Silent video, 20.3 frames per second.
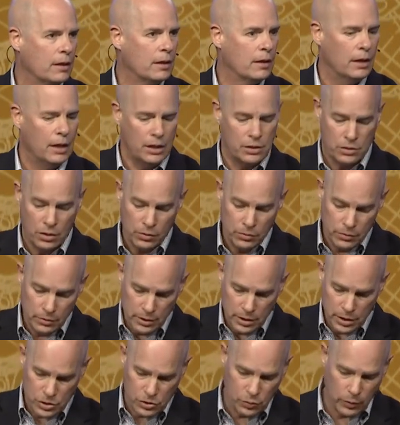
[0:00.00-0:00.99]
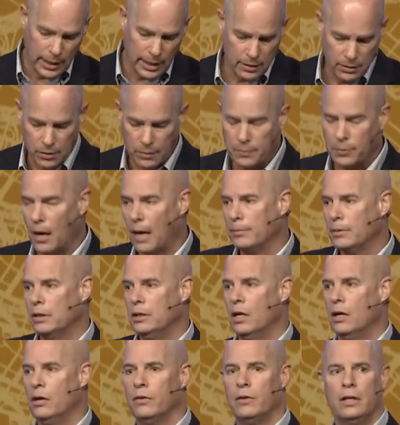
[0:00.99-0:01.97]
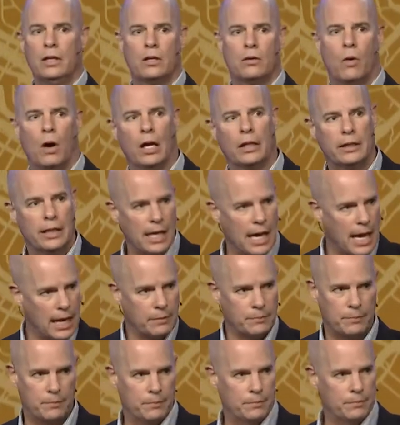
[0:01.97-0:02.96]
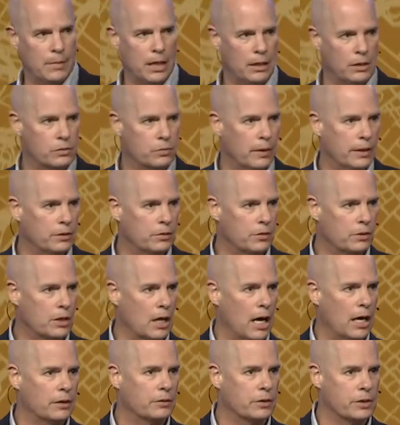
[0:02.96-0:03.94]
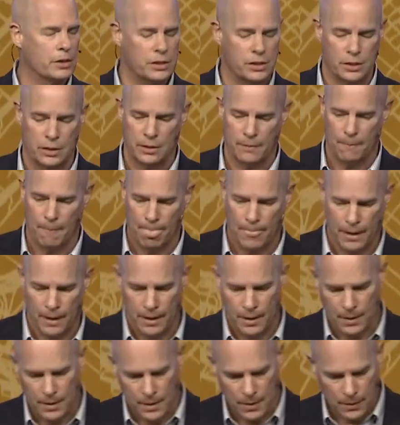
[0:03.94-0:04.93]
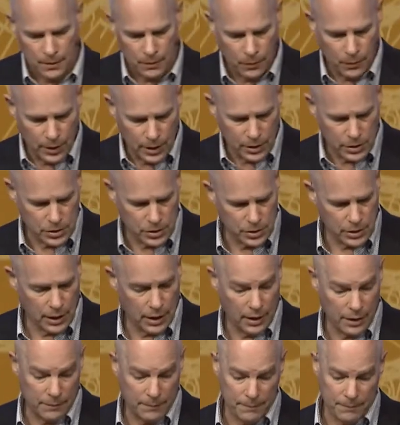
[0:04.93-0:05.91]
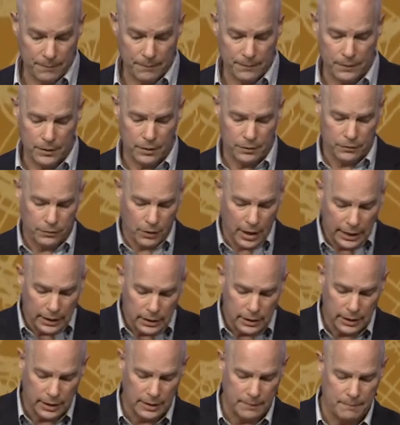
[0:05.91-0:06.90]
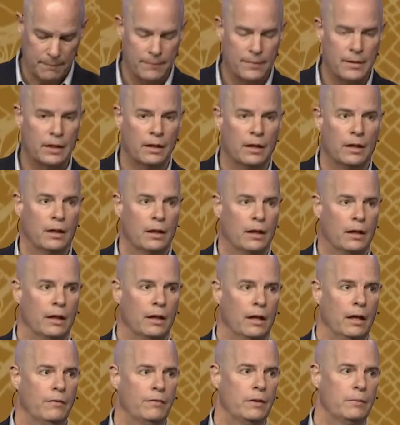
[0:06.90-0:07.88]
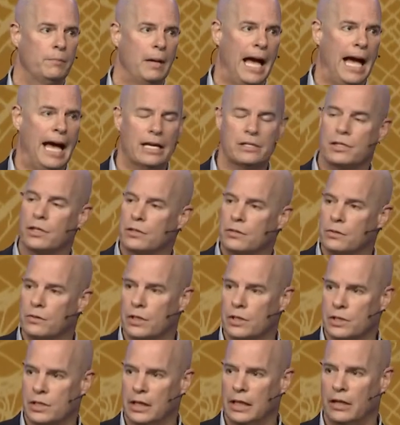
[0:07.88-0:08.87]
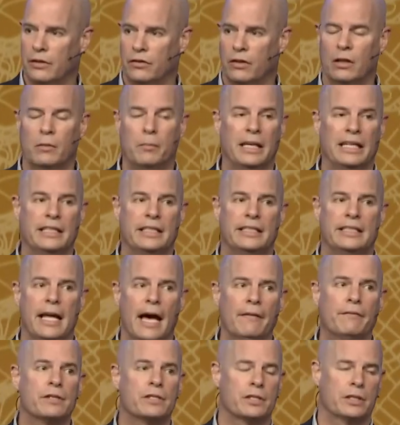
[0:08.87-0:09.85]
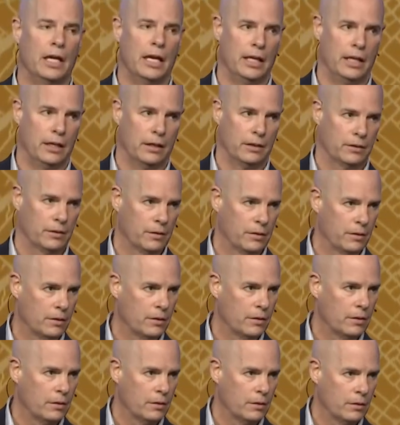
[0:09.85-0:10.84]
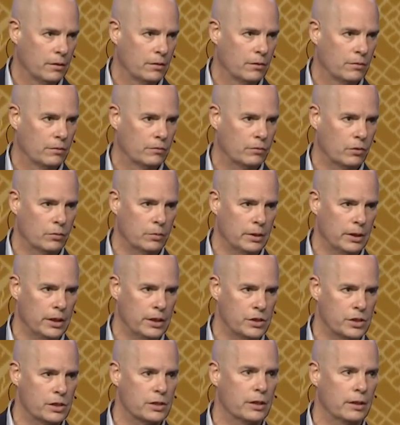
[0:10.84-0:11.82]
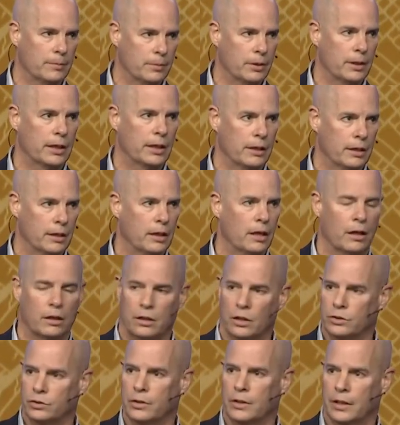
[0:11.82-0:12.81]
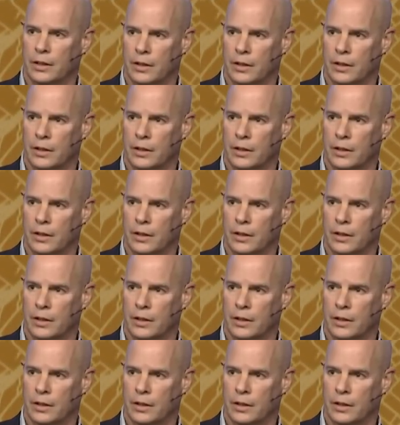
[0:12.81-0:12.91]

And so this week, you probably know the Equality Act made its way through Congress, which, um, frankly, if it passes through the Senate, it's going to be devastating for religious liberty in our country.